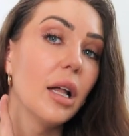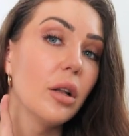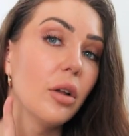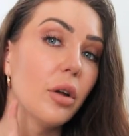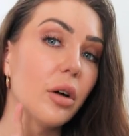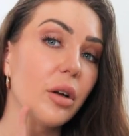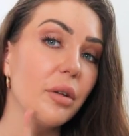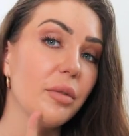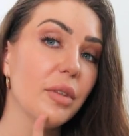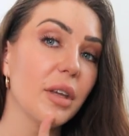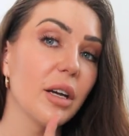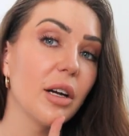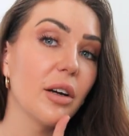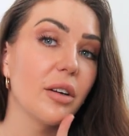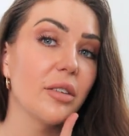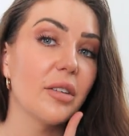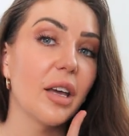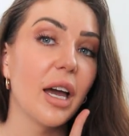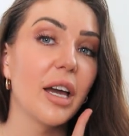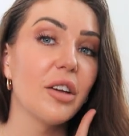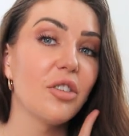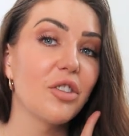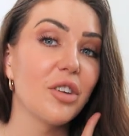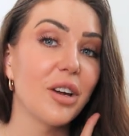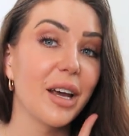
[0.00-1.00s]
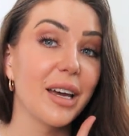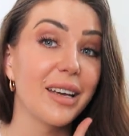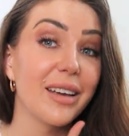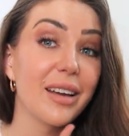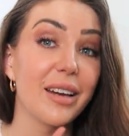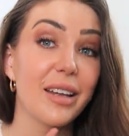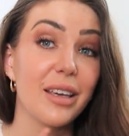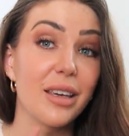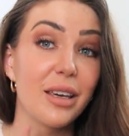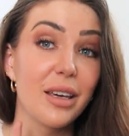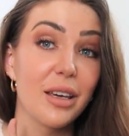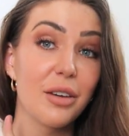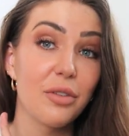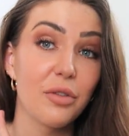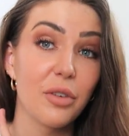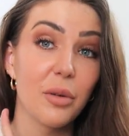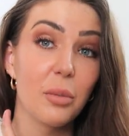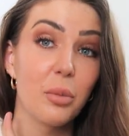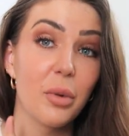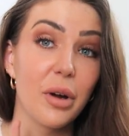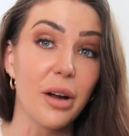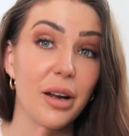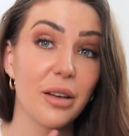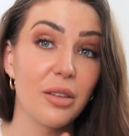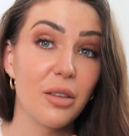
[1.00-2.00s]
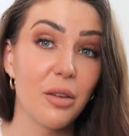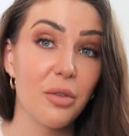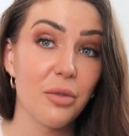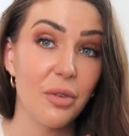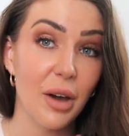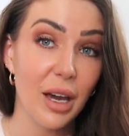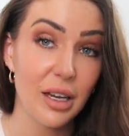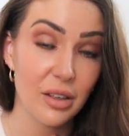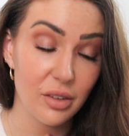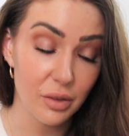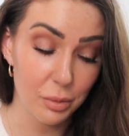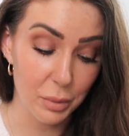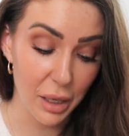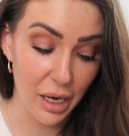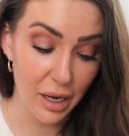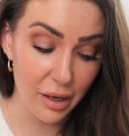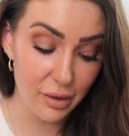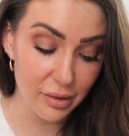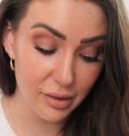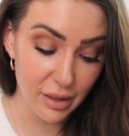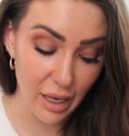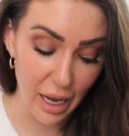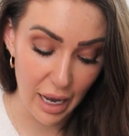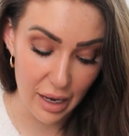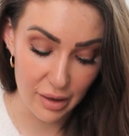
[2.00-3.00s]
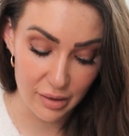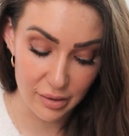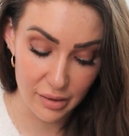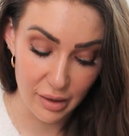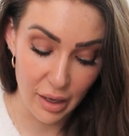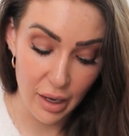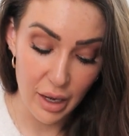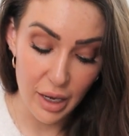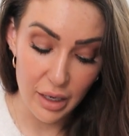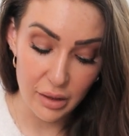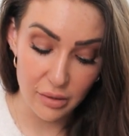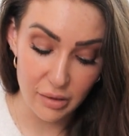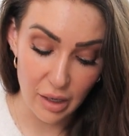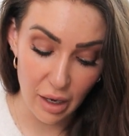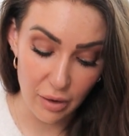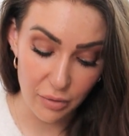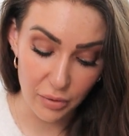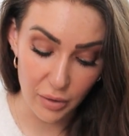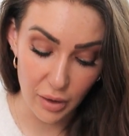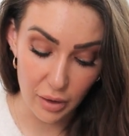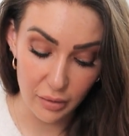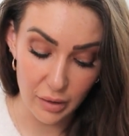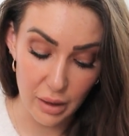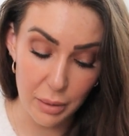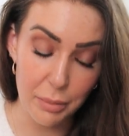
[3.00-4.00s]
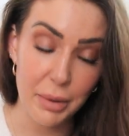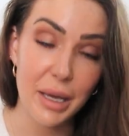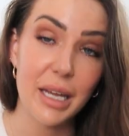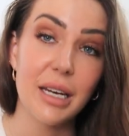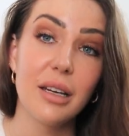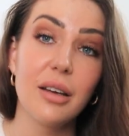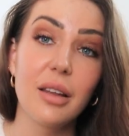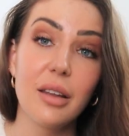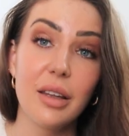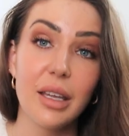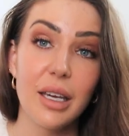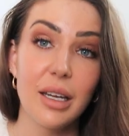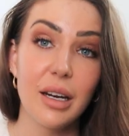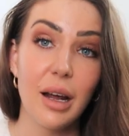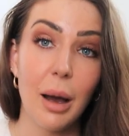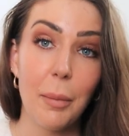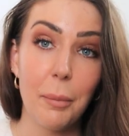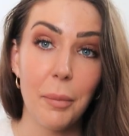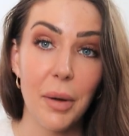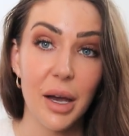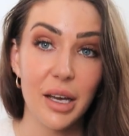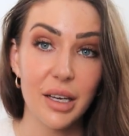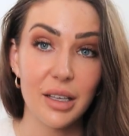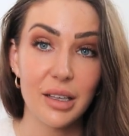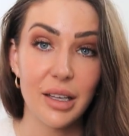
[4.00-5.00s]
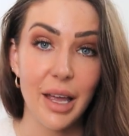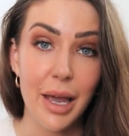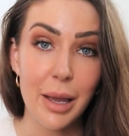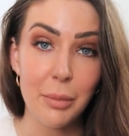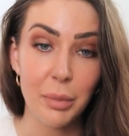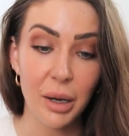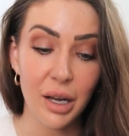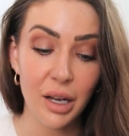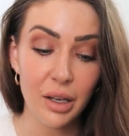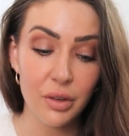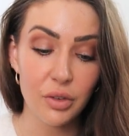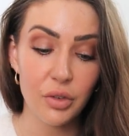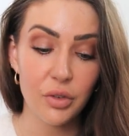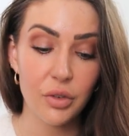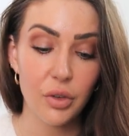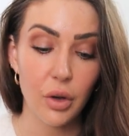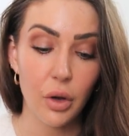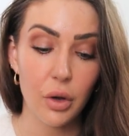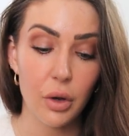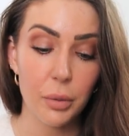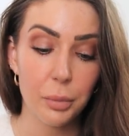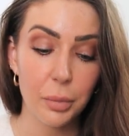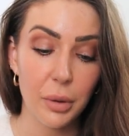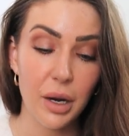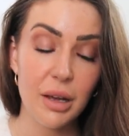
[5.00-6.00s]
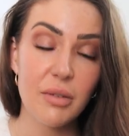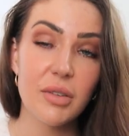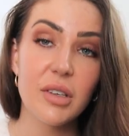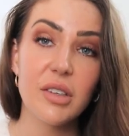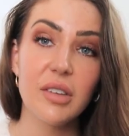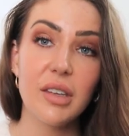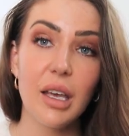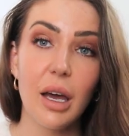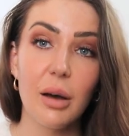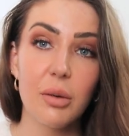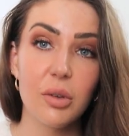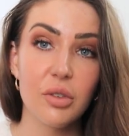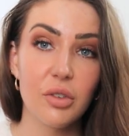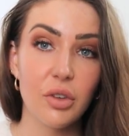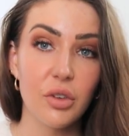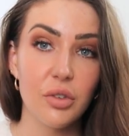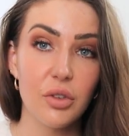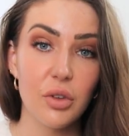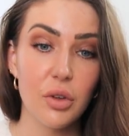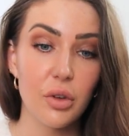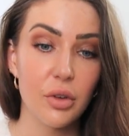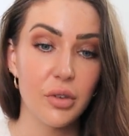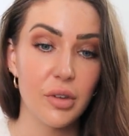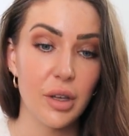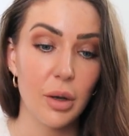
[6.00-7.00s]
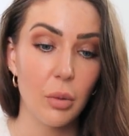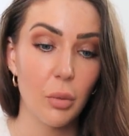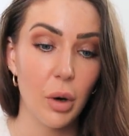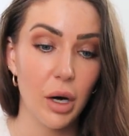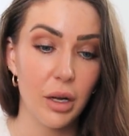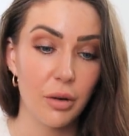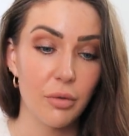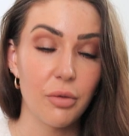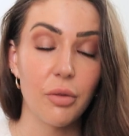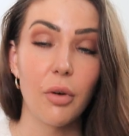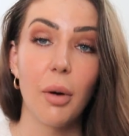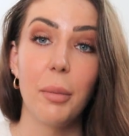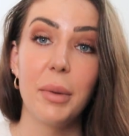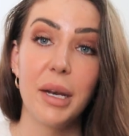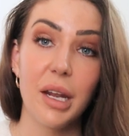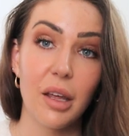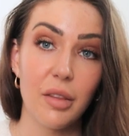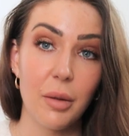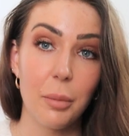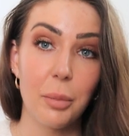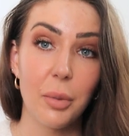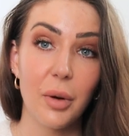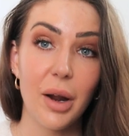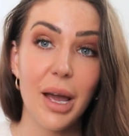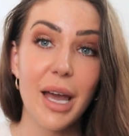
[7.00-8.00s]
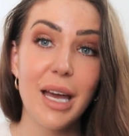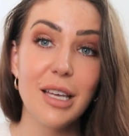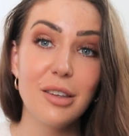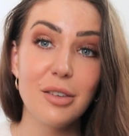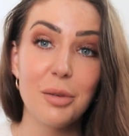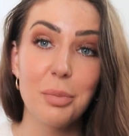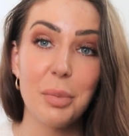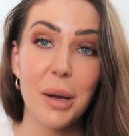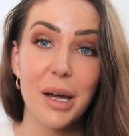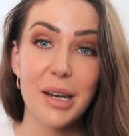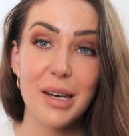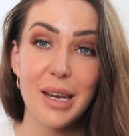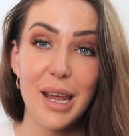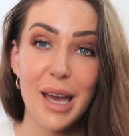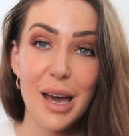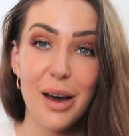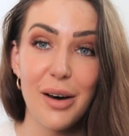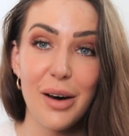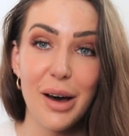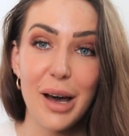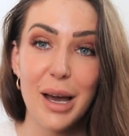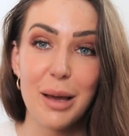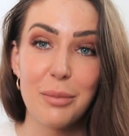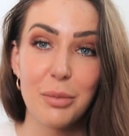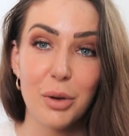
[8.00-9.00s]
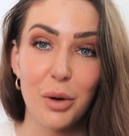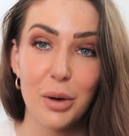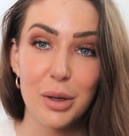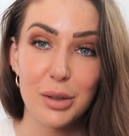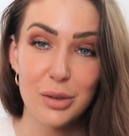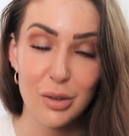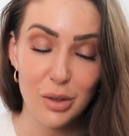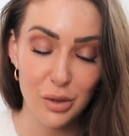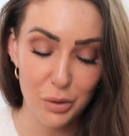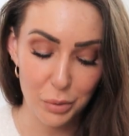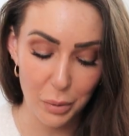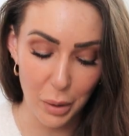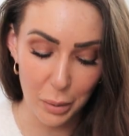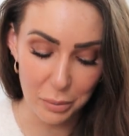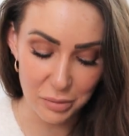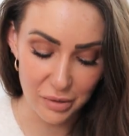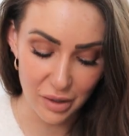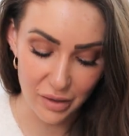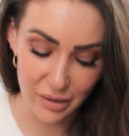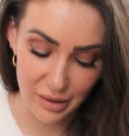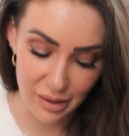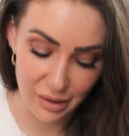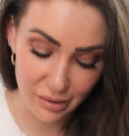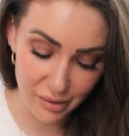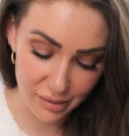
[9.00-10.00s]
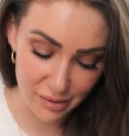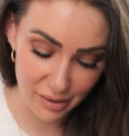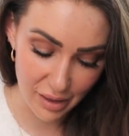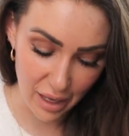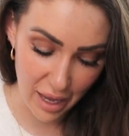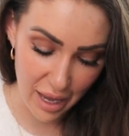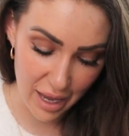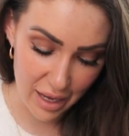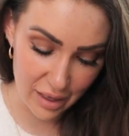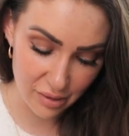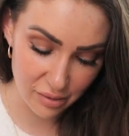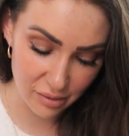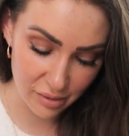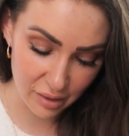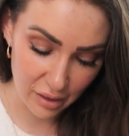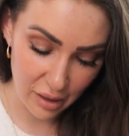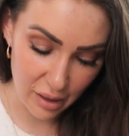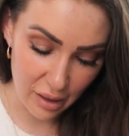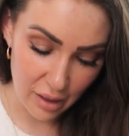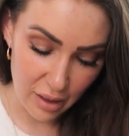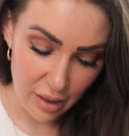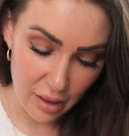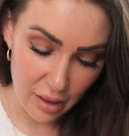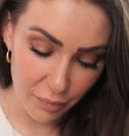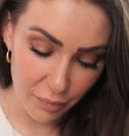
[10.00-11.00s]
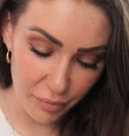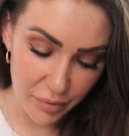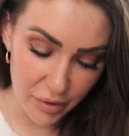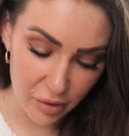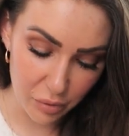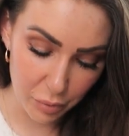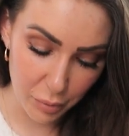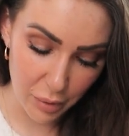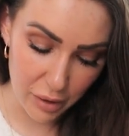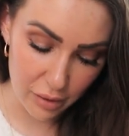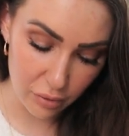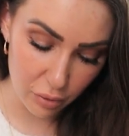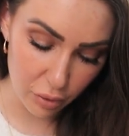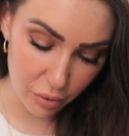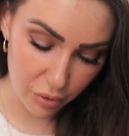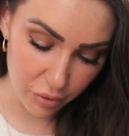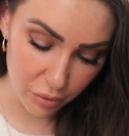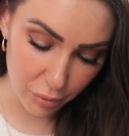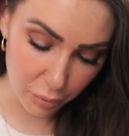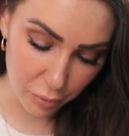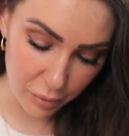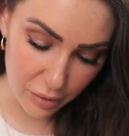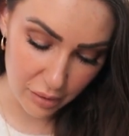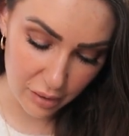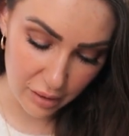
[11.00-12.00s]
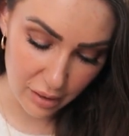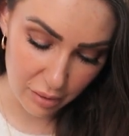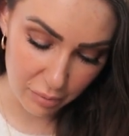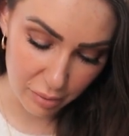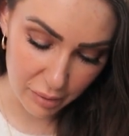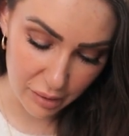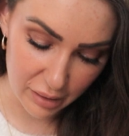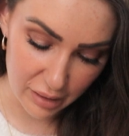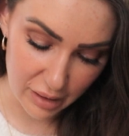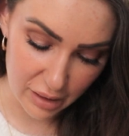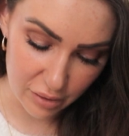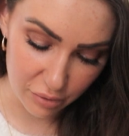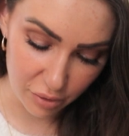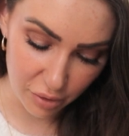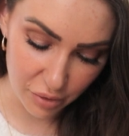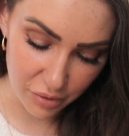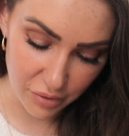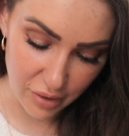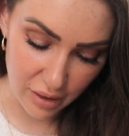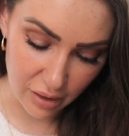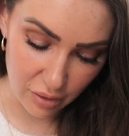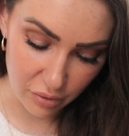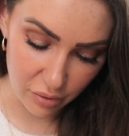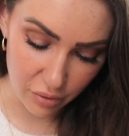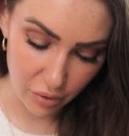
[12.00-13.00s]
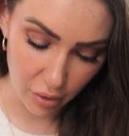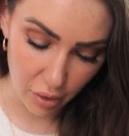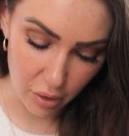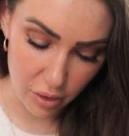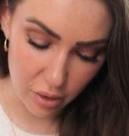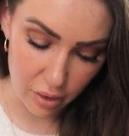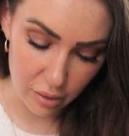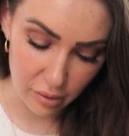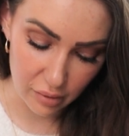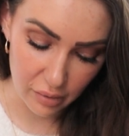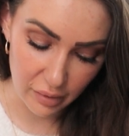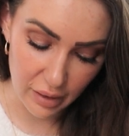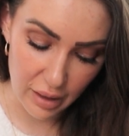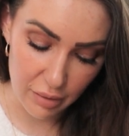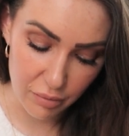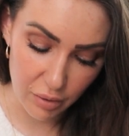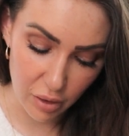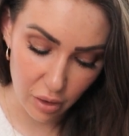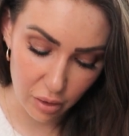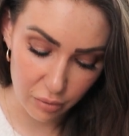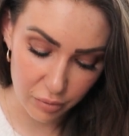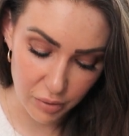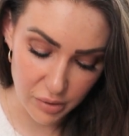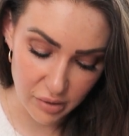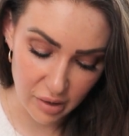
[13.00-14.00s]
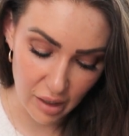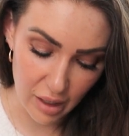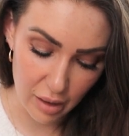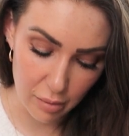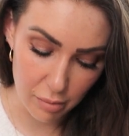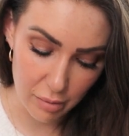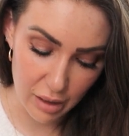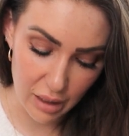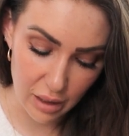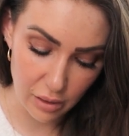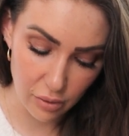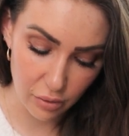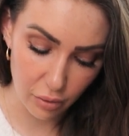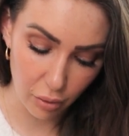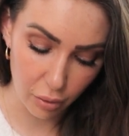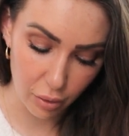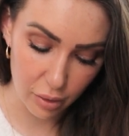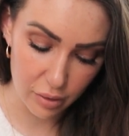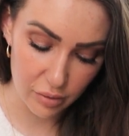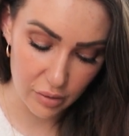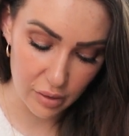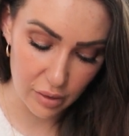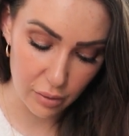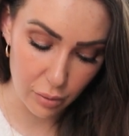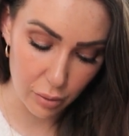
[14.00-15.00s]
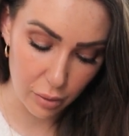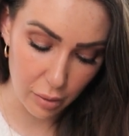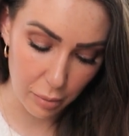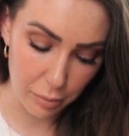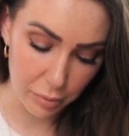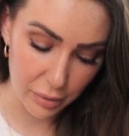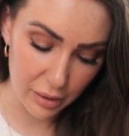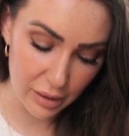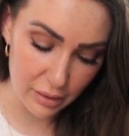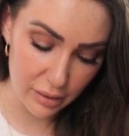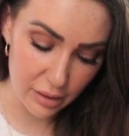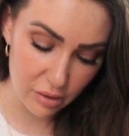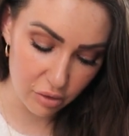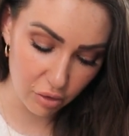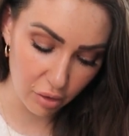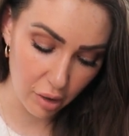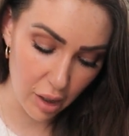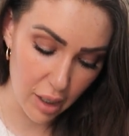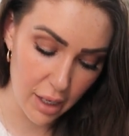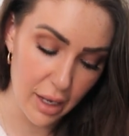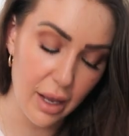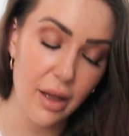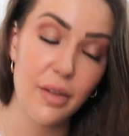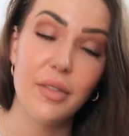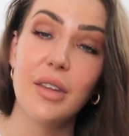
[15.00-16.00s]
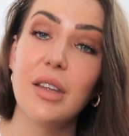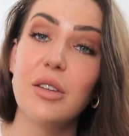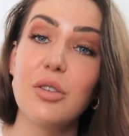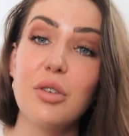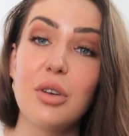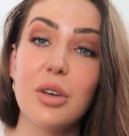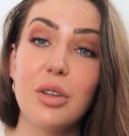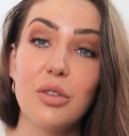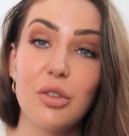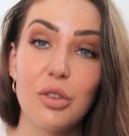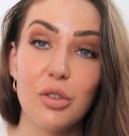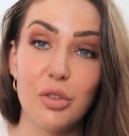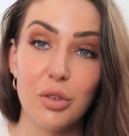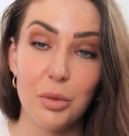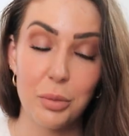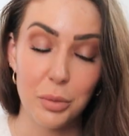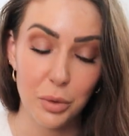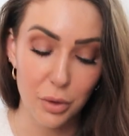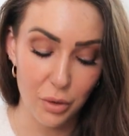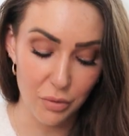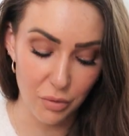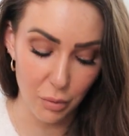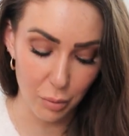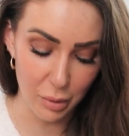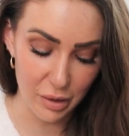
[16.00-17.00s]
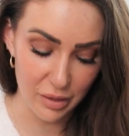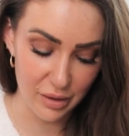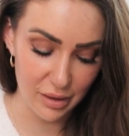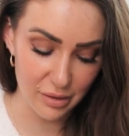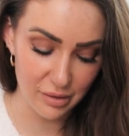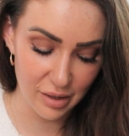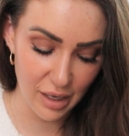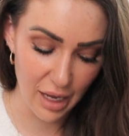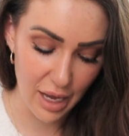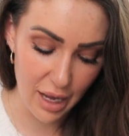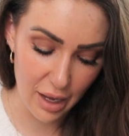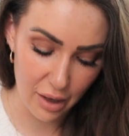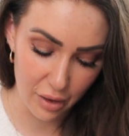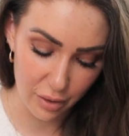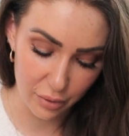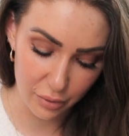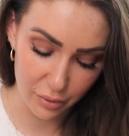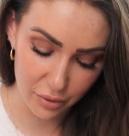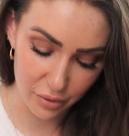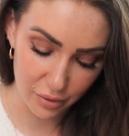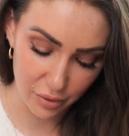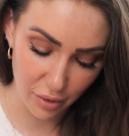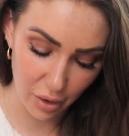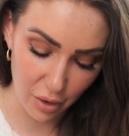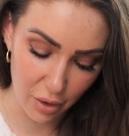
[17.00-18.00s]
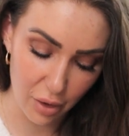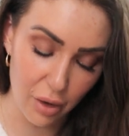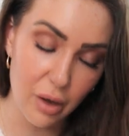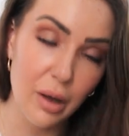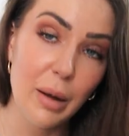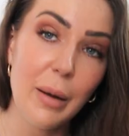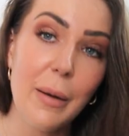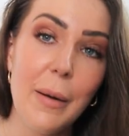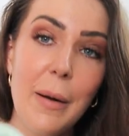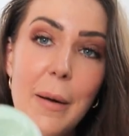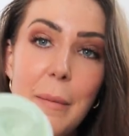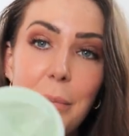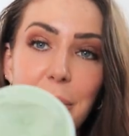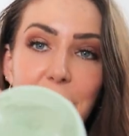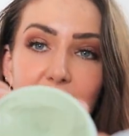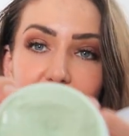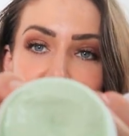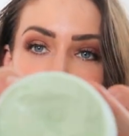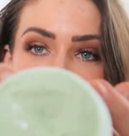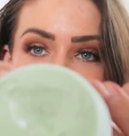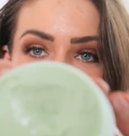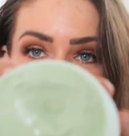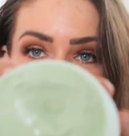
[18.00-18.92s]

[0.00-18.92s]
a lot of the irritation I get here from wearing the face mask, has definitely been cleared up by clay masks. So previously I was just using one from another brand, but now I'm going to swap to this. And this one looks really, really interesting. So you just leave it on for 10 minutes or until completely dry, and then you can just remove it with a towel. So that's